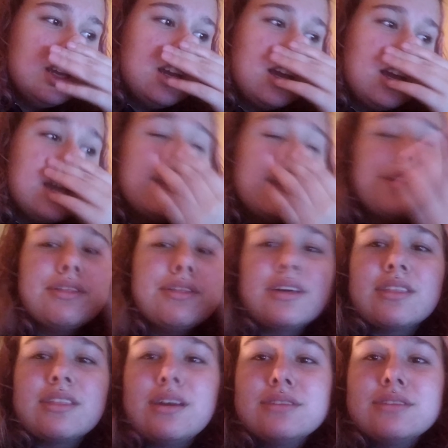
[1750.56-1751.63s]
And I think
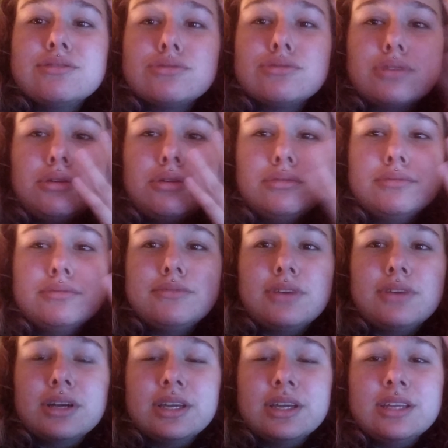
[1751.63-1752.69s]
that's so
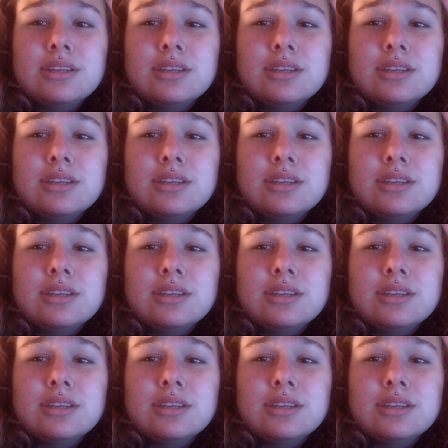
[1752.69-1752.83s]
fucking